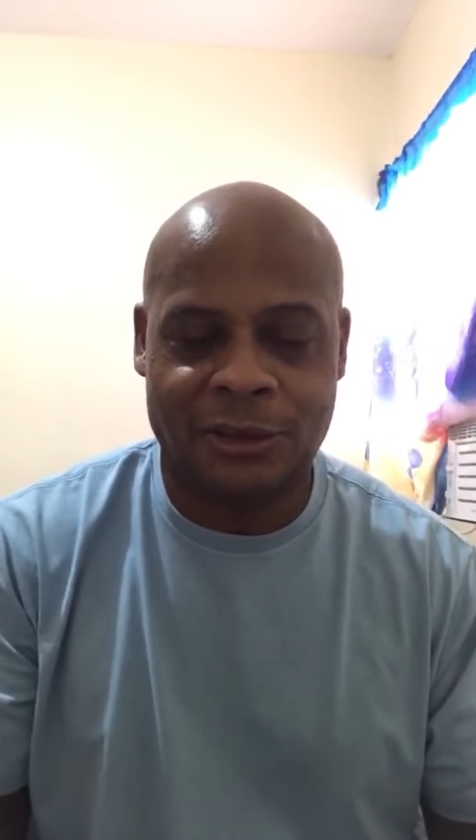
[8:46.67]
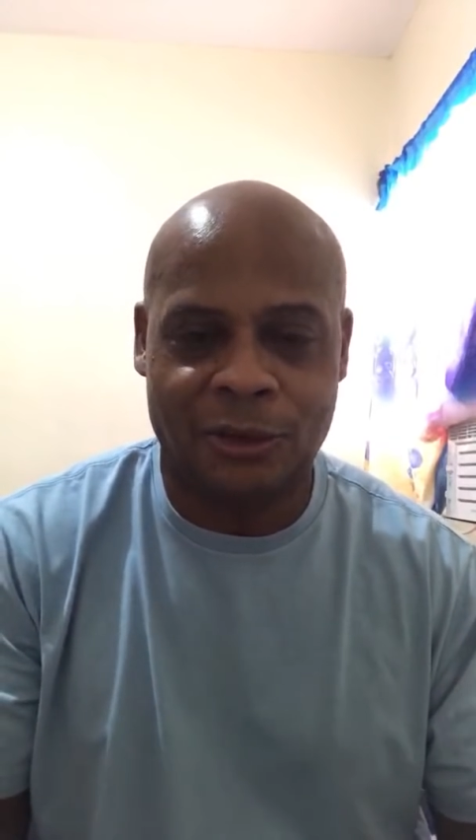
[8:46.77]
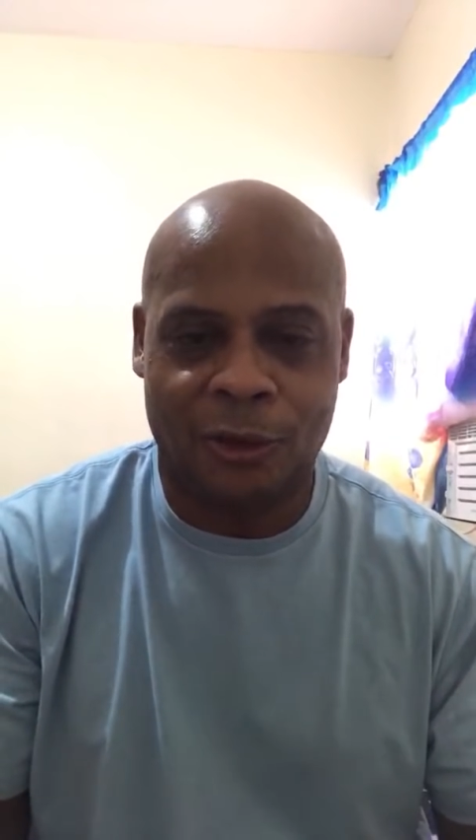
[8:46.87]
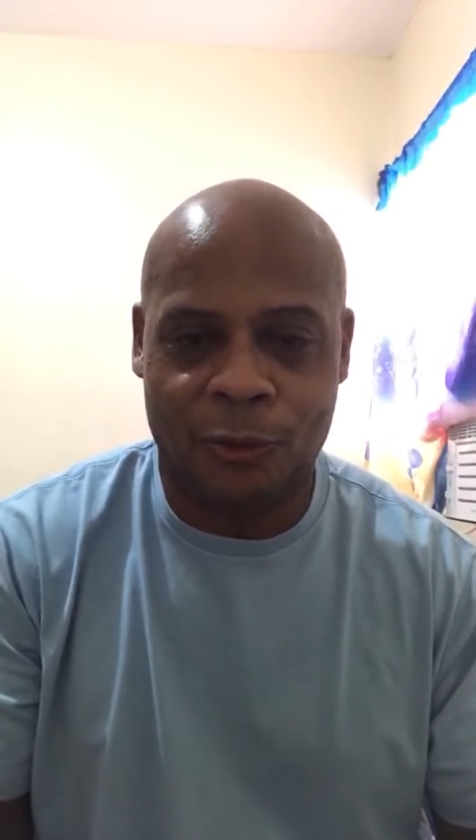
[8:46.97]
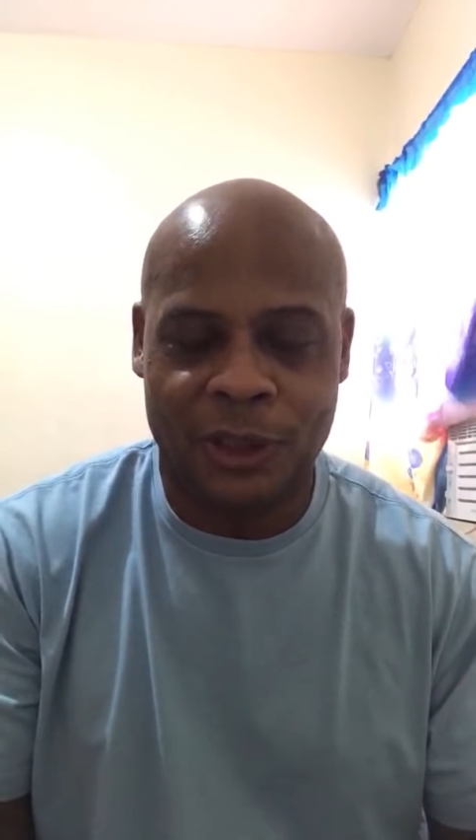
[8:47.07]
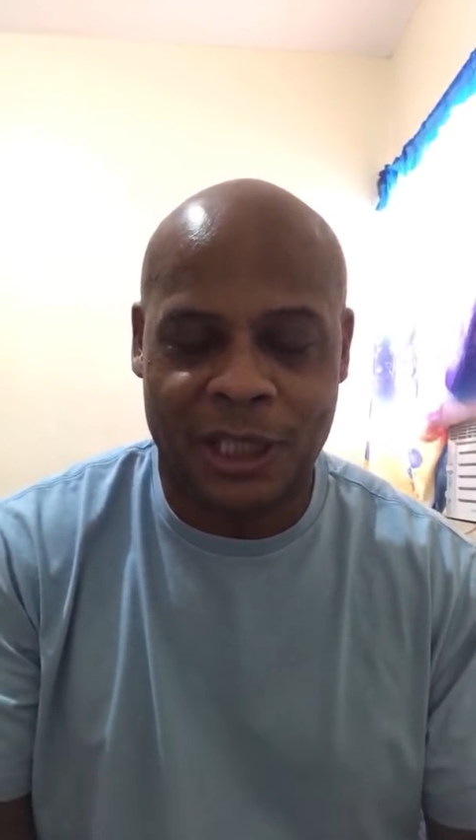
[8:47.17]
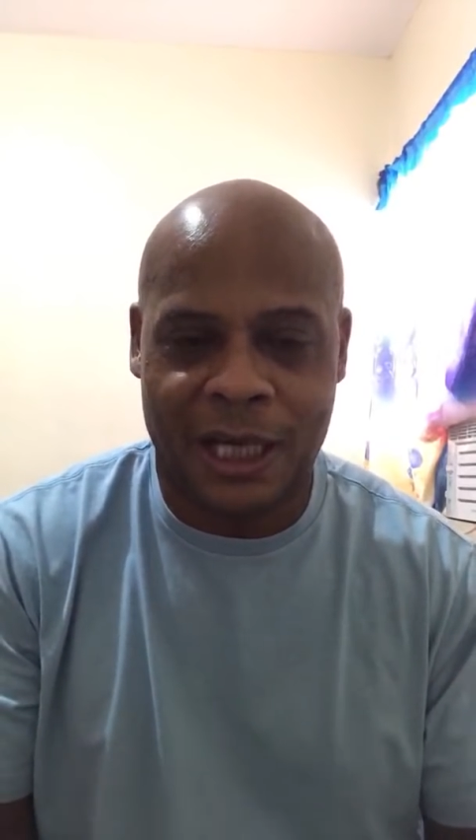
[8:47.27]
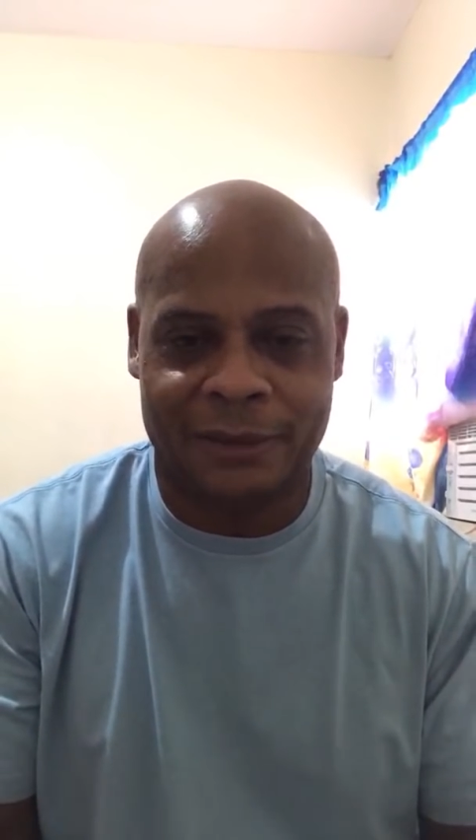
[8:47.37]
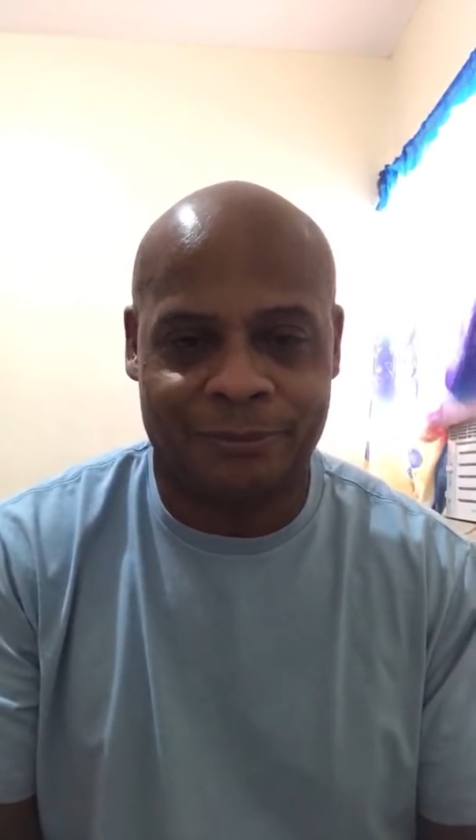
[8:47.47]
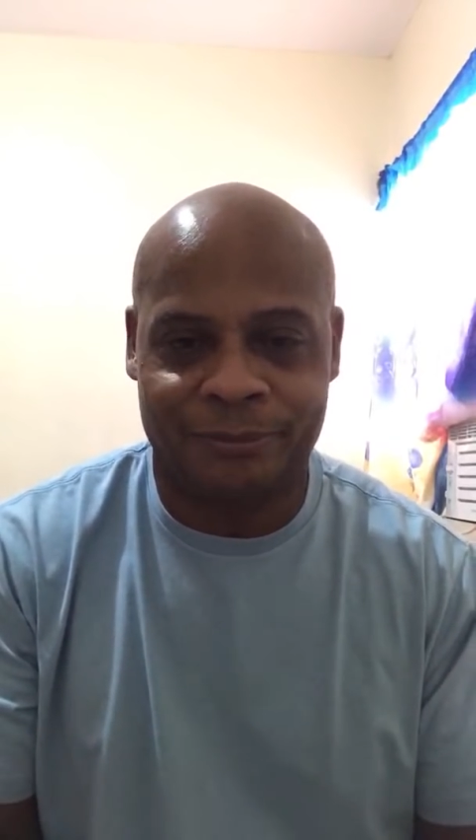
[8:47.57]
I'm
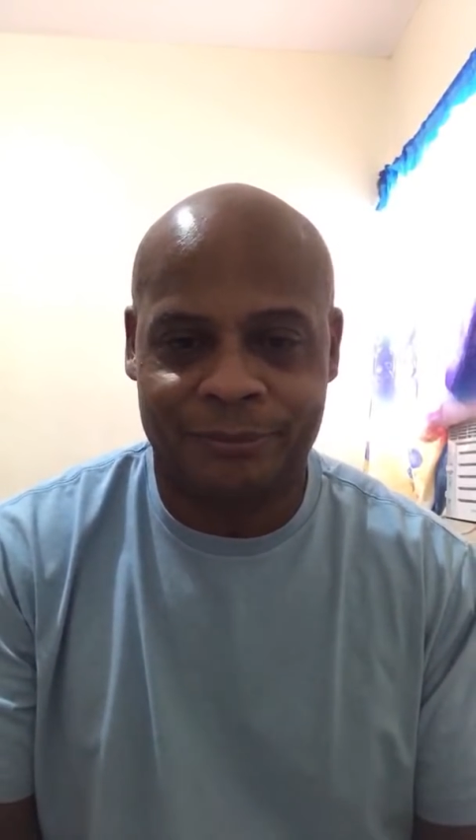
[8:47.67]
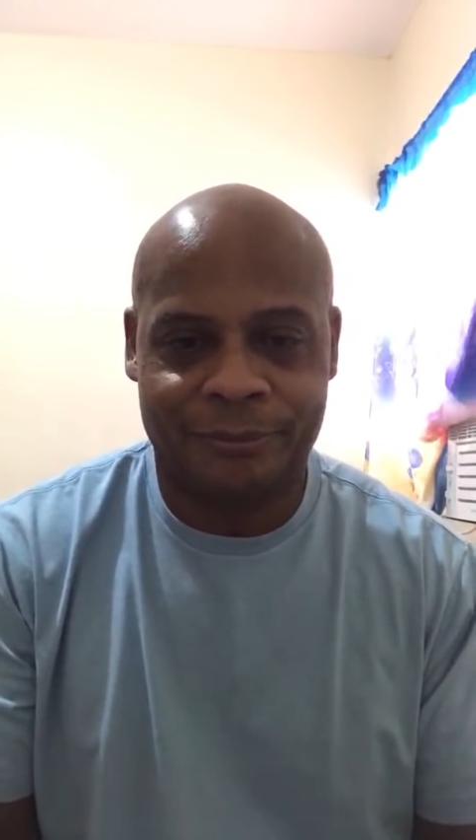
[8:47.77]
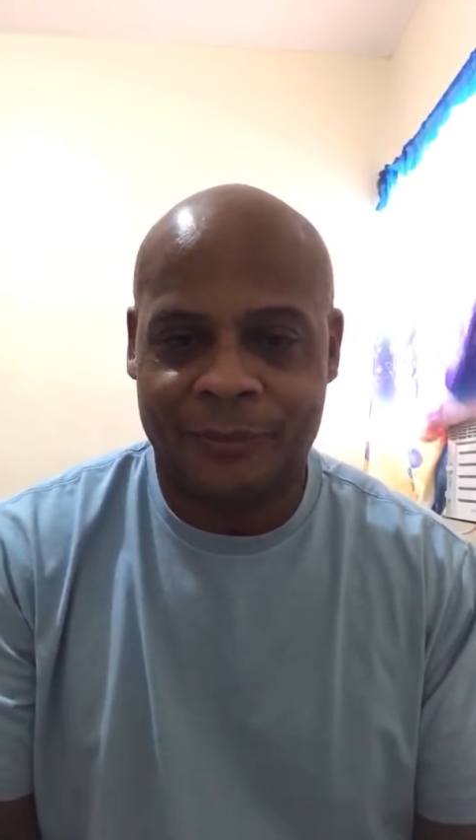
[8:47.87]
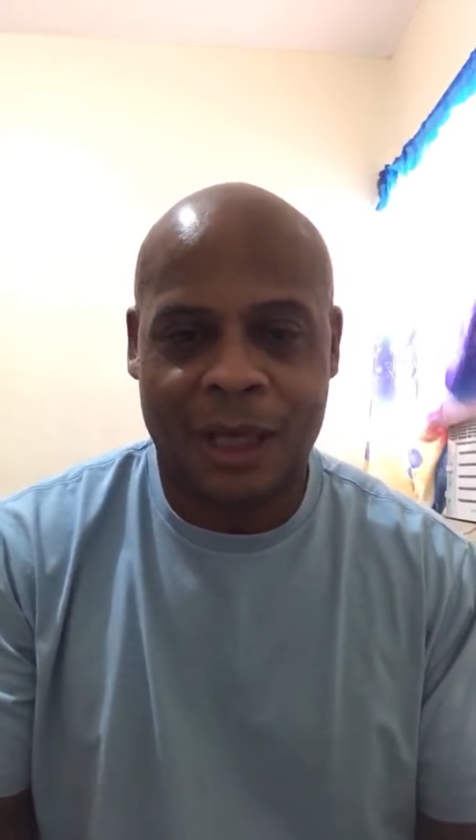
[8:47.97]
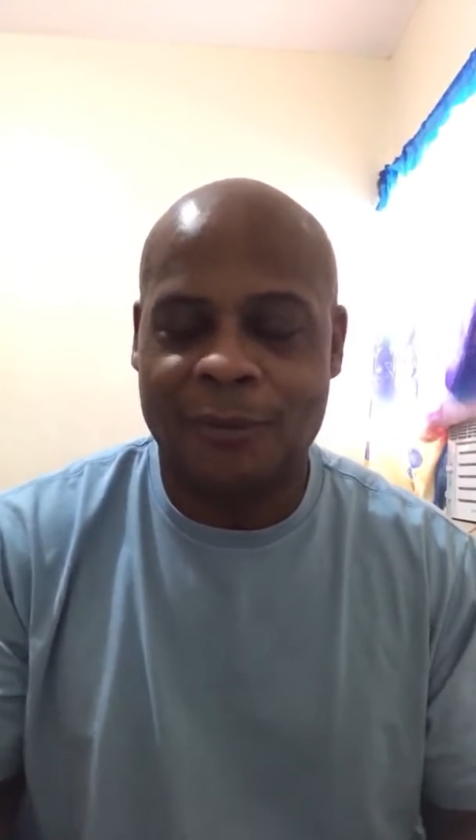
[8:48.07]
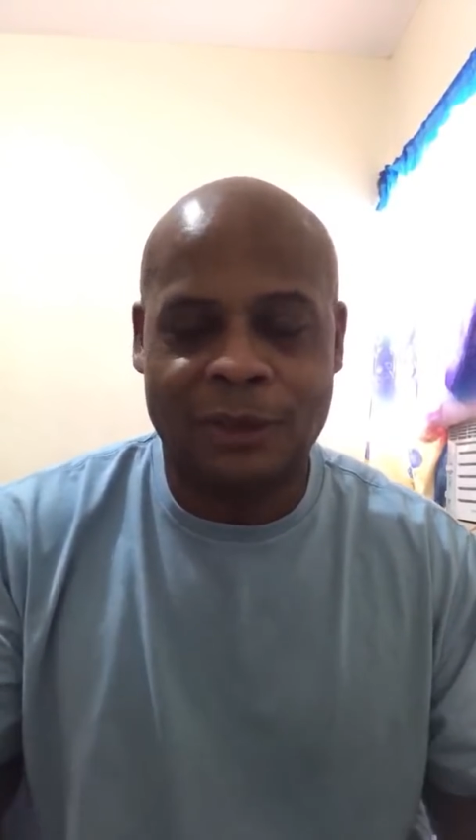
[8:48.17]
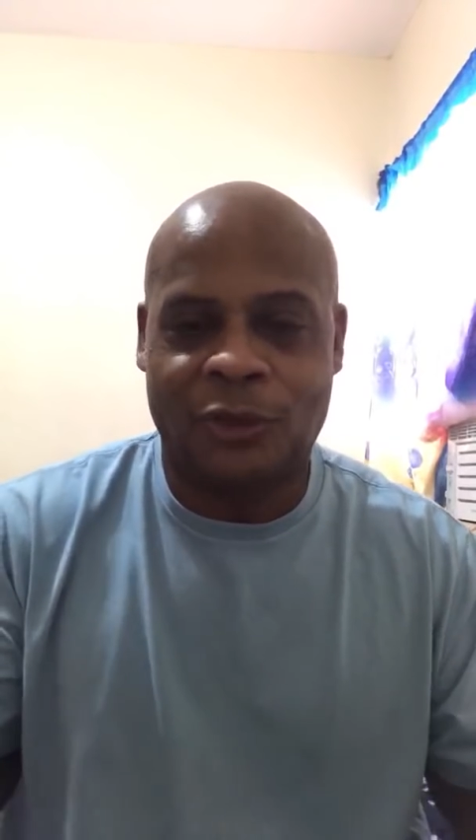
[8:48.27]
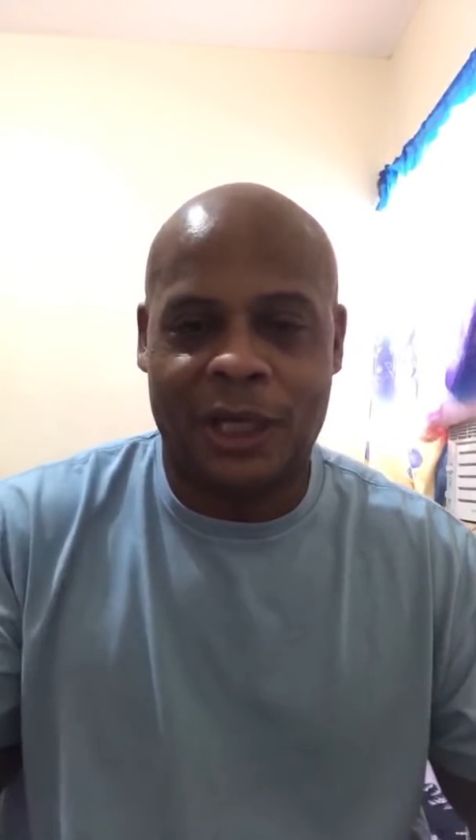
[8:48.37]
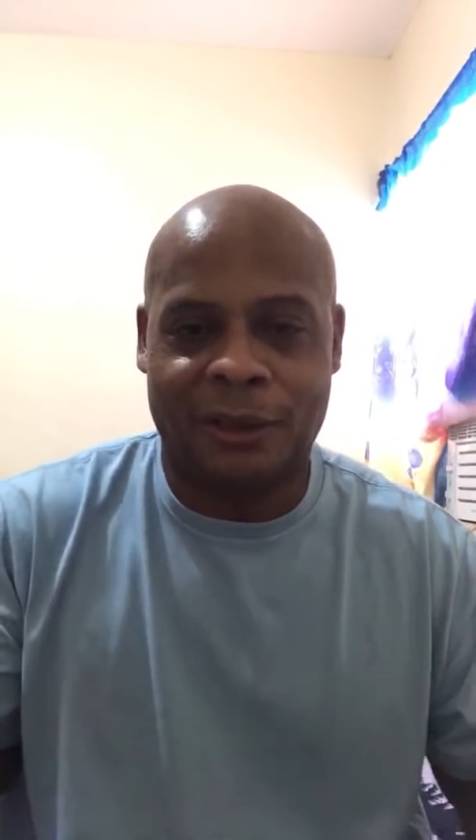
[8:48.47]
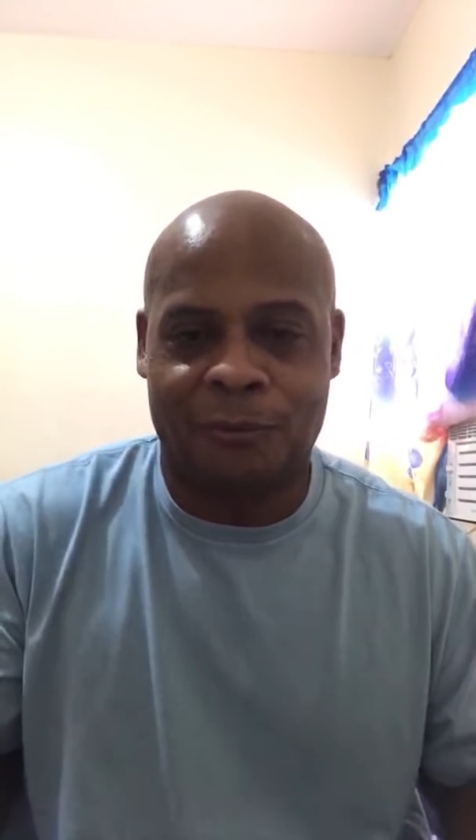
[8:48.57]
not
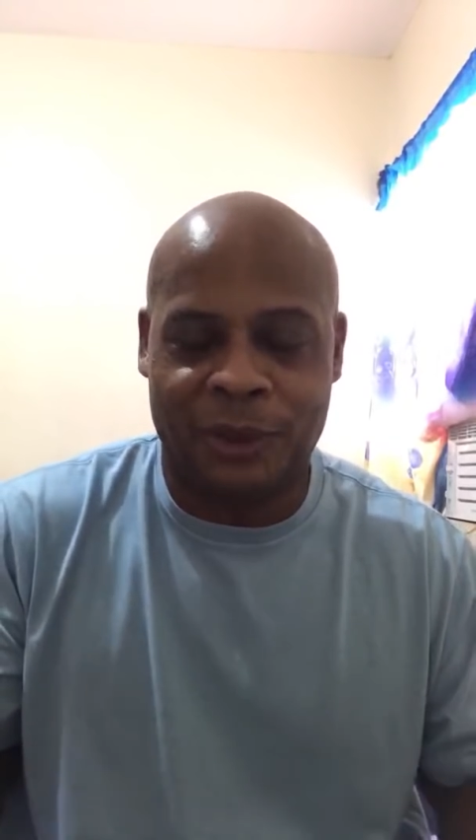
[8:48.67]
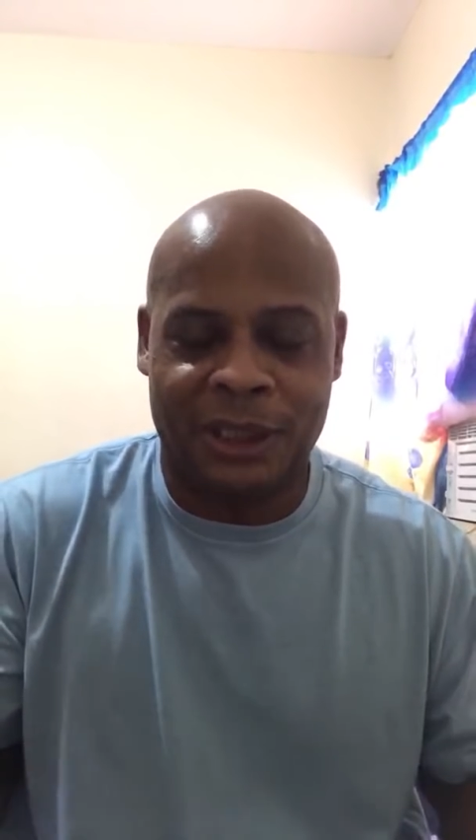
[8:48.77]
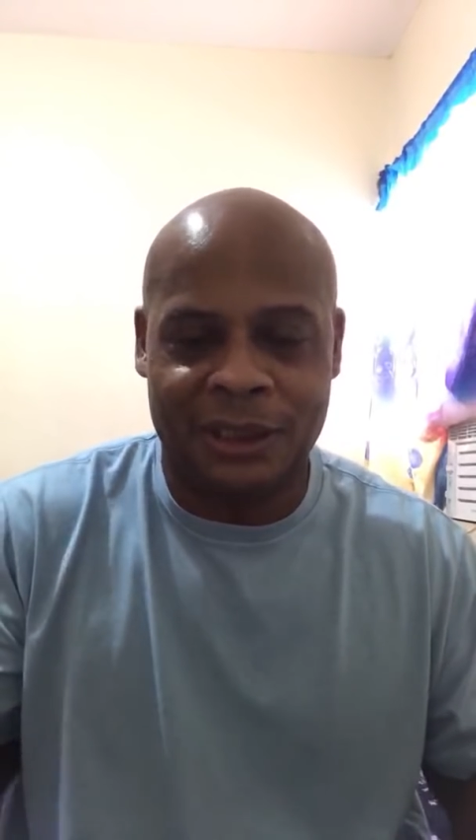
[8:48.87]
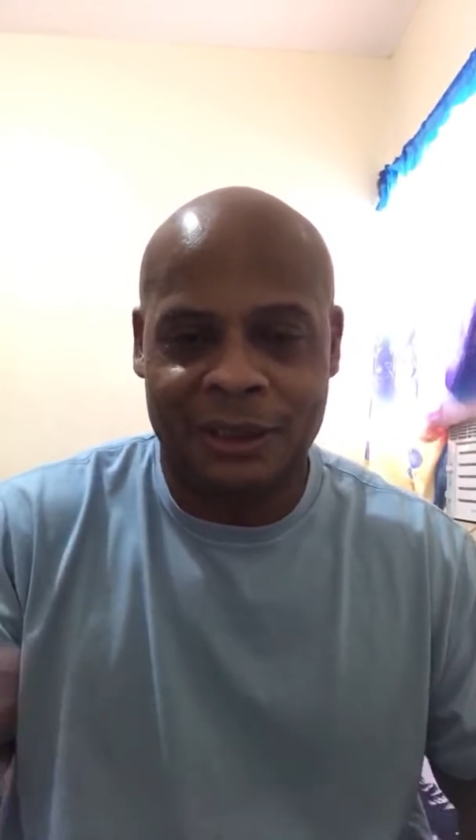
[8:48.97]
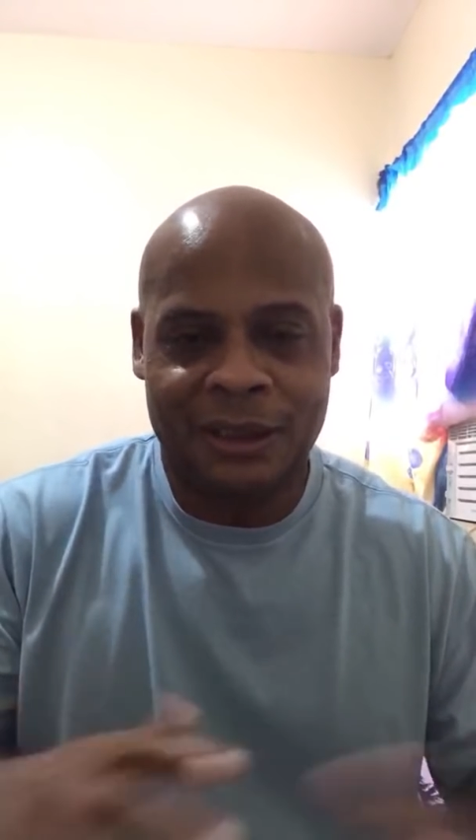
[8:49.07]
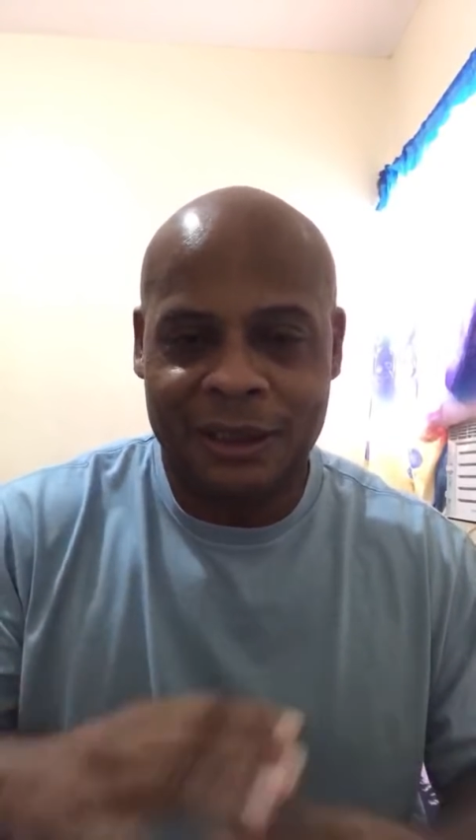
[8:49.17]
trying to be,